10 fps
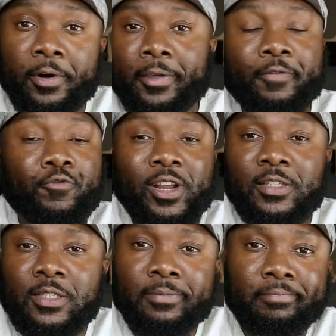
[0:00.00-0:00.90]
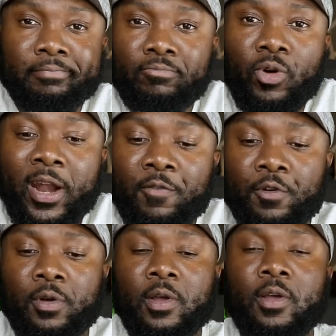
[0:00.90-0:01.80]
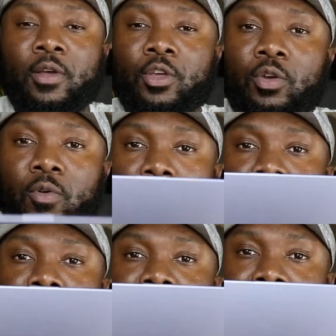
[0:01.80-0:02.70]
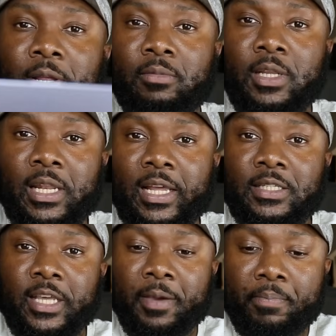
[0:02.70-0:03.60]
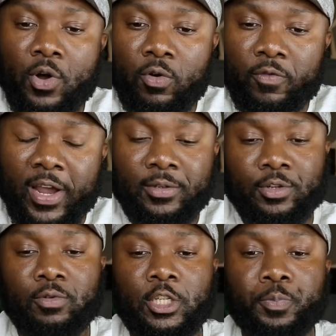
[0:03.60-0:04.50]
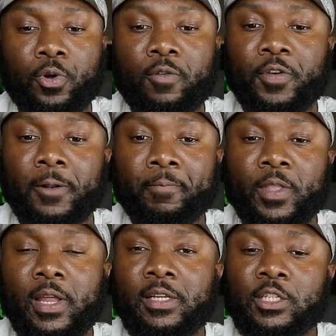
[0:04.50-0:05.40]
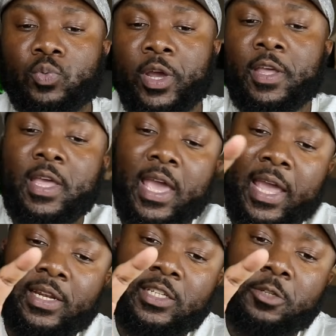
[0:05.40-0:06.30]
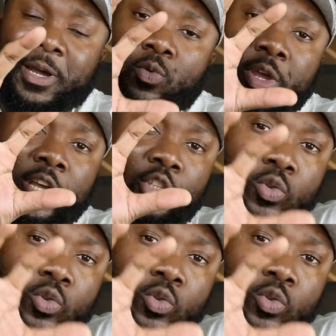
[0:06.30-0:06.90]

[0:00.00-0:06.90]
or your friends, whatever, you hold your tablet in landscape mode, right? So it's perfect this way. And this is, by the way, a